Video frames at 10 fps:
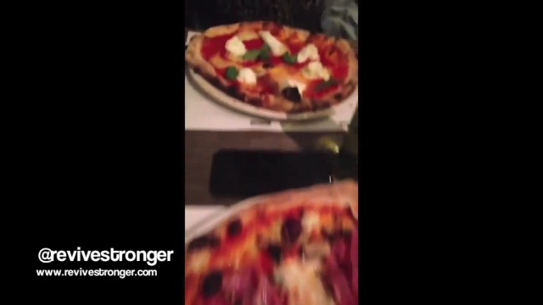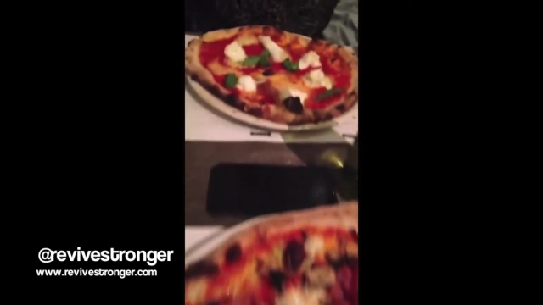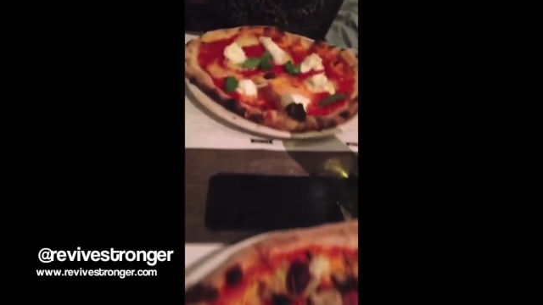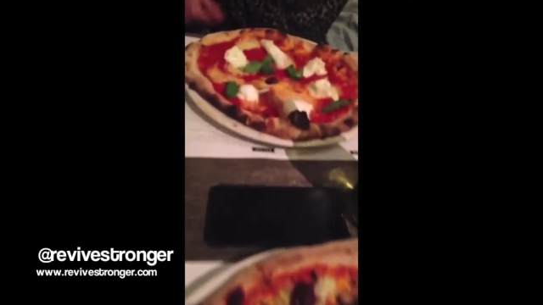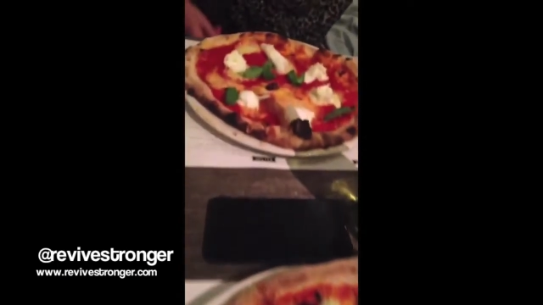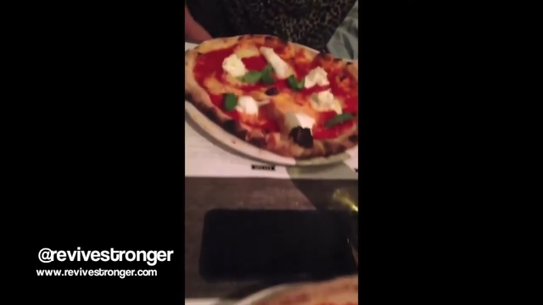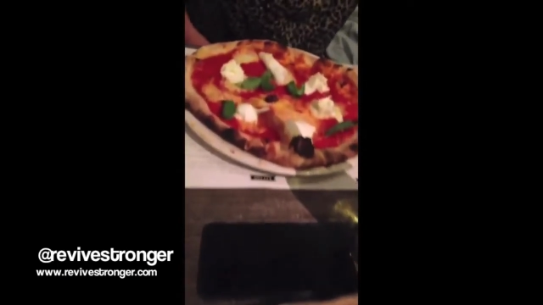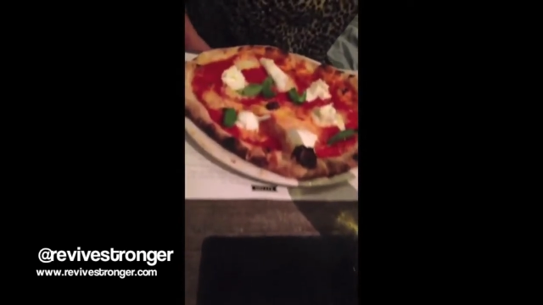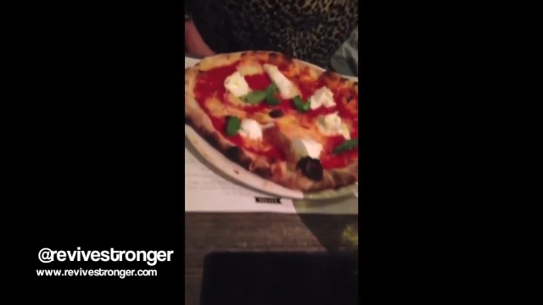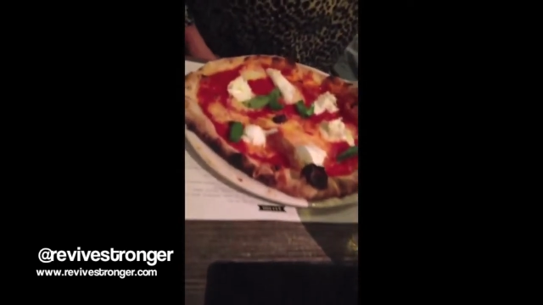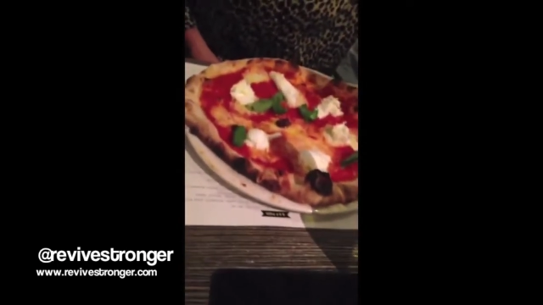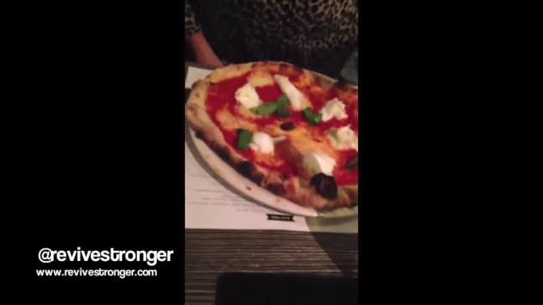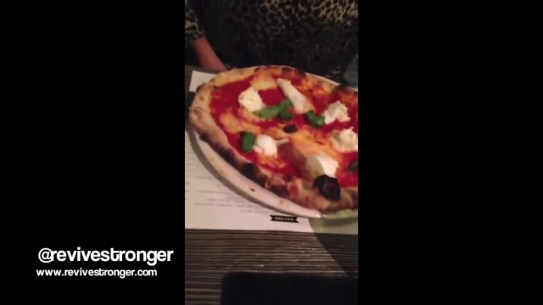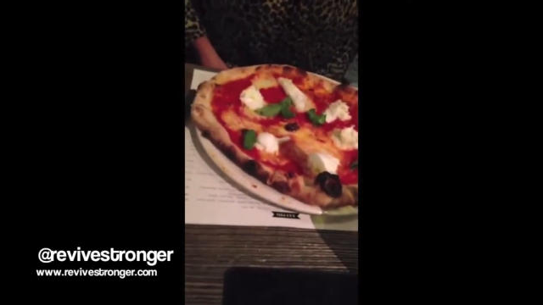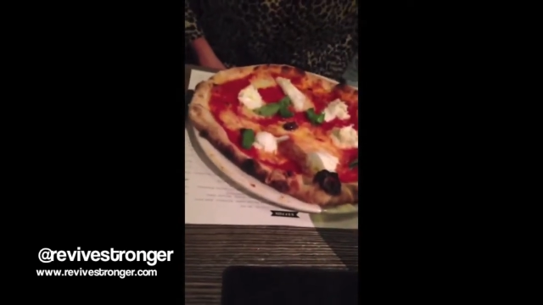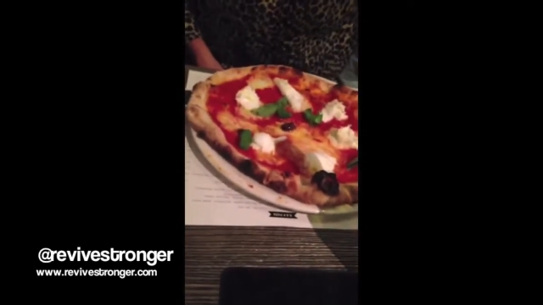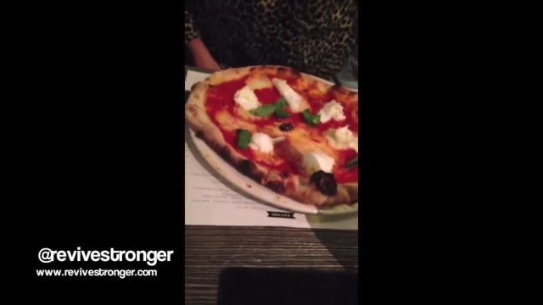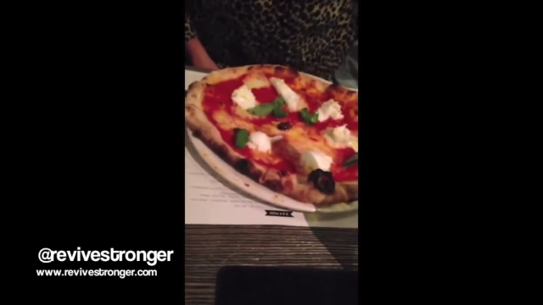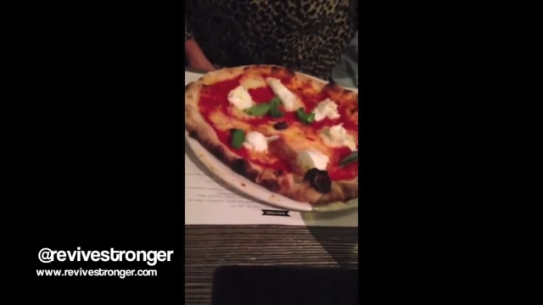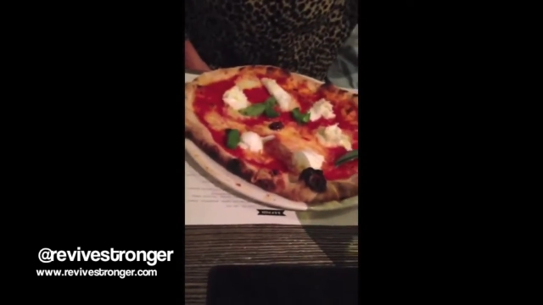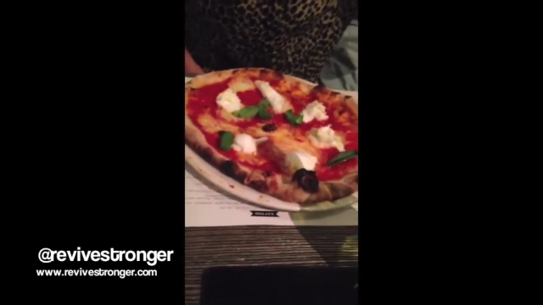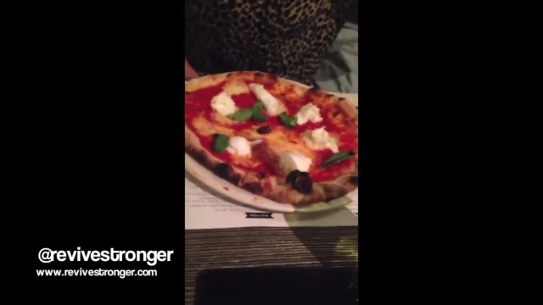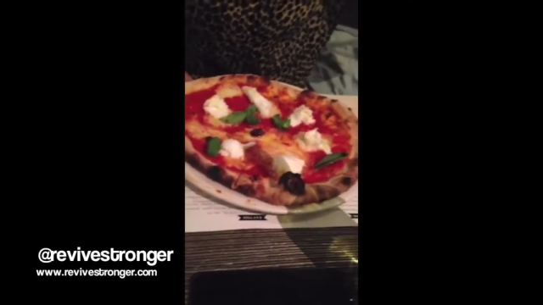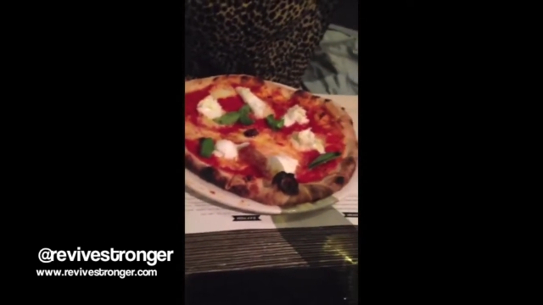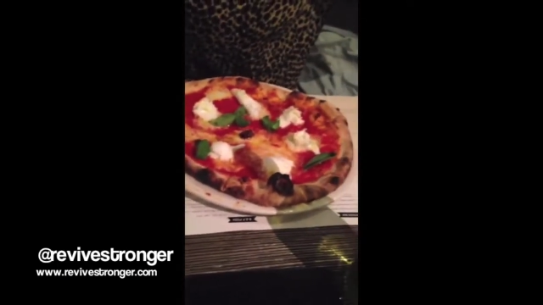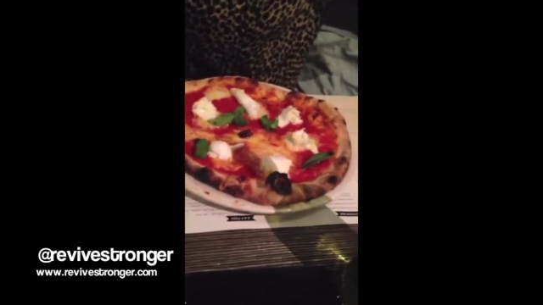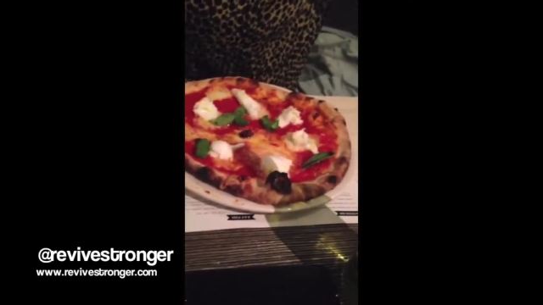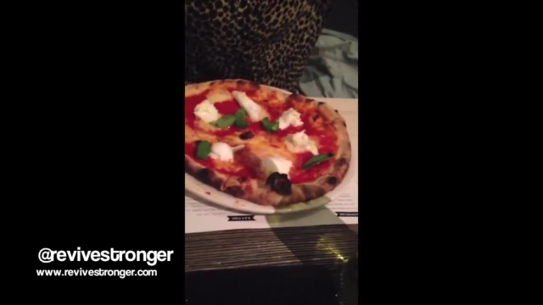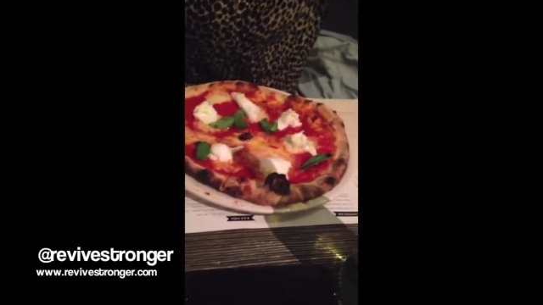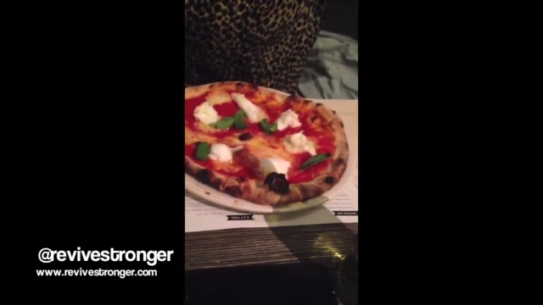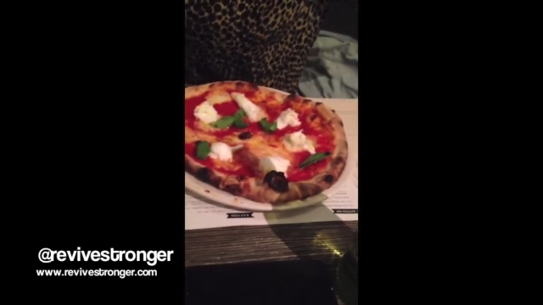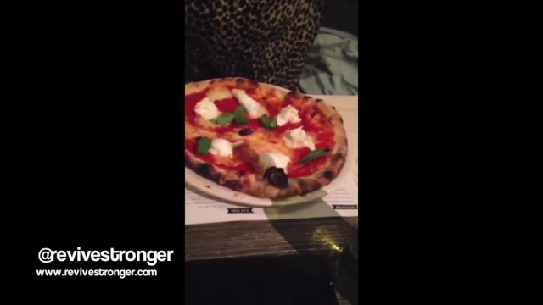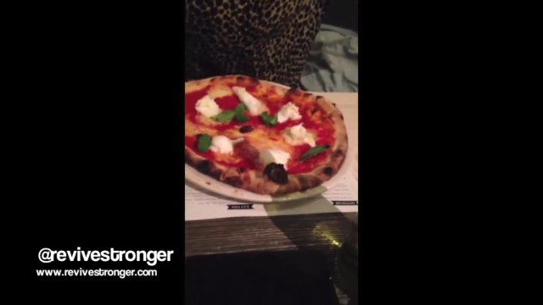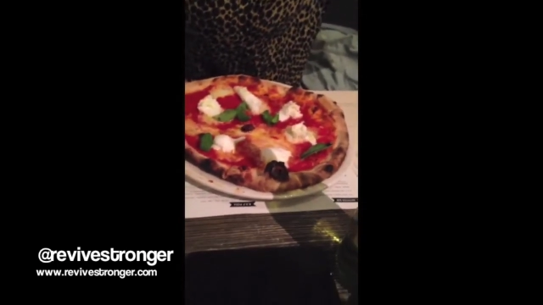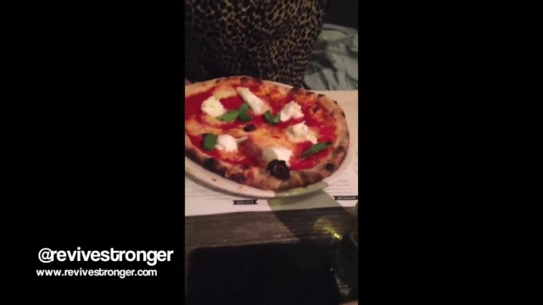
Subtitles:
(no speaker visible)